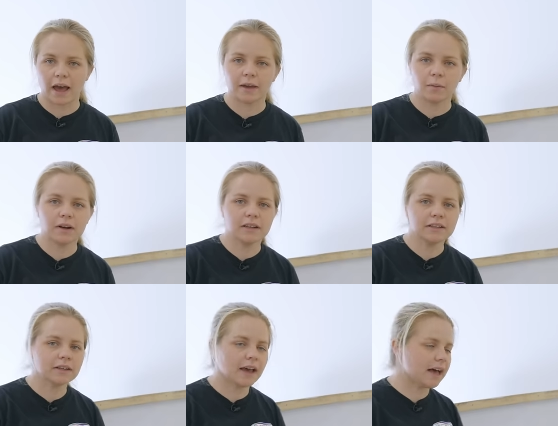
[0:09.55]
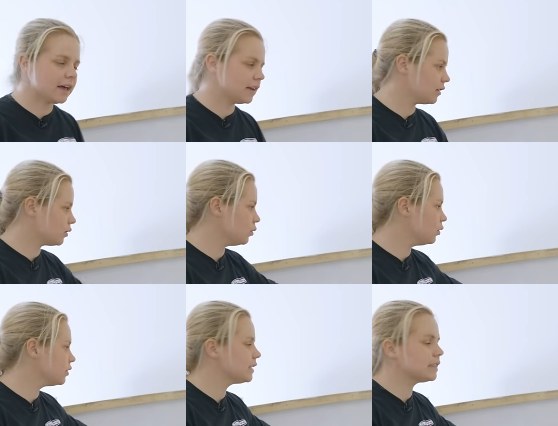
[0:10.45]
I wanted to add a
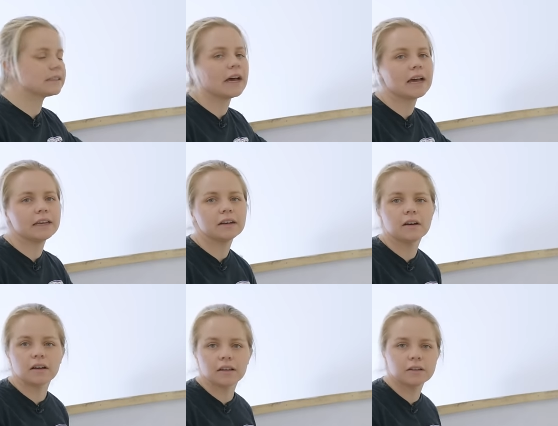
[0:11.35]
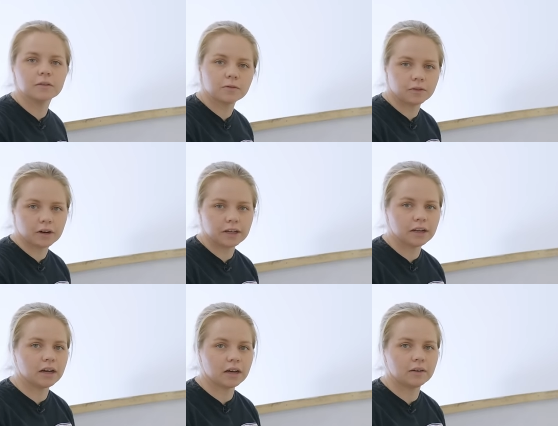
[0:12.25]
cool design on the front
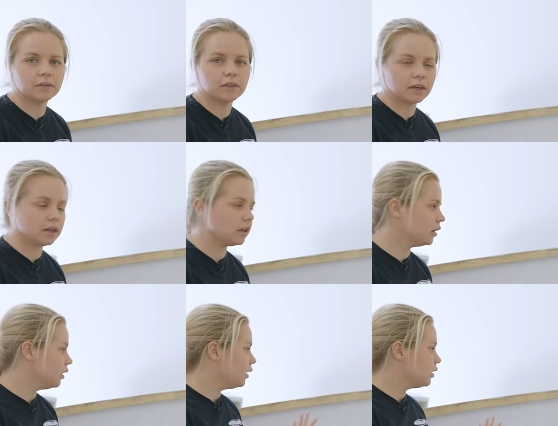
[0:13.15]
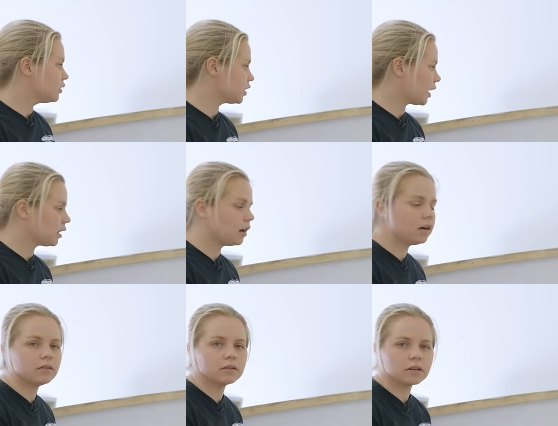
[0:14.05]
of the
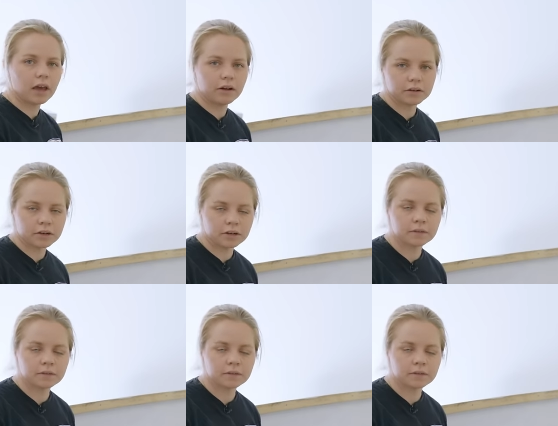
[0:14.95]
checkout counter.